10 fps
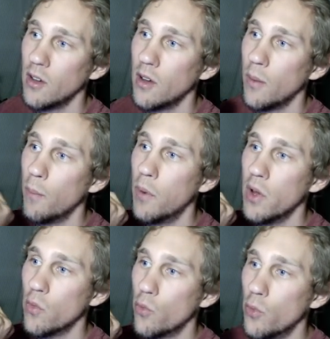
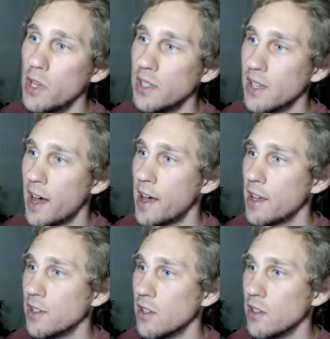but
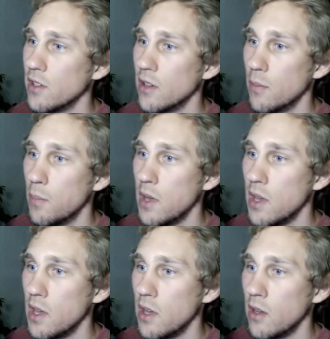resize is going to
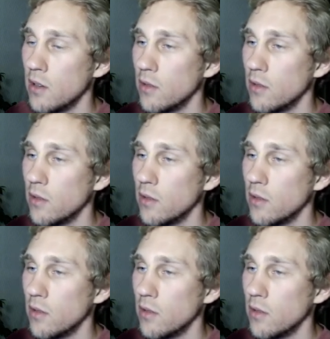be